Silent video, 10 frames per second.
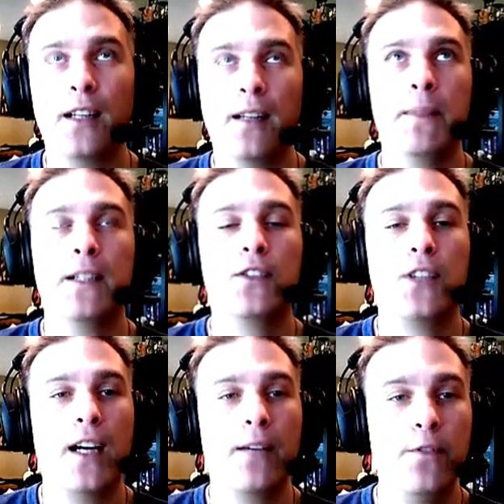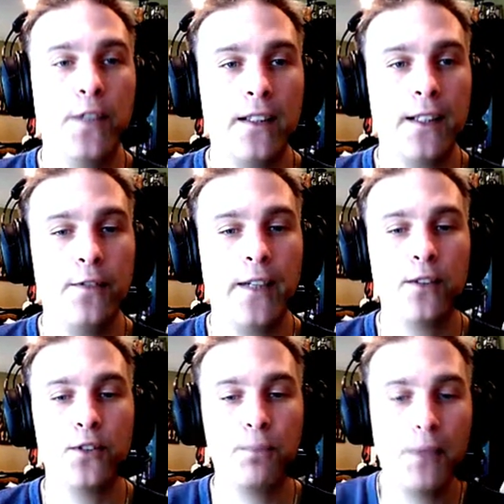a limited time for
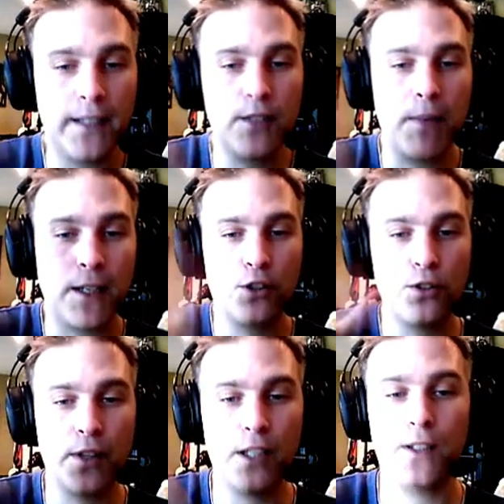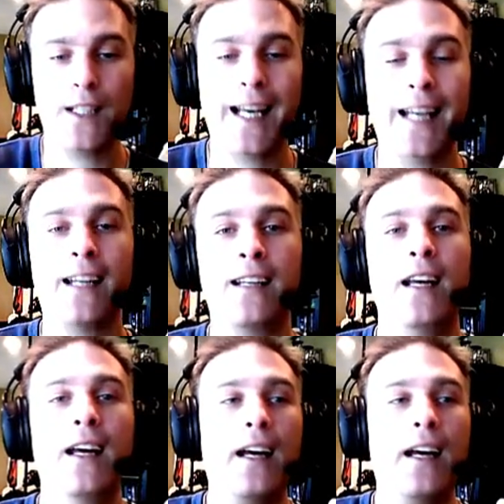ClickFunnels. Please make sure that you get it.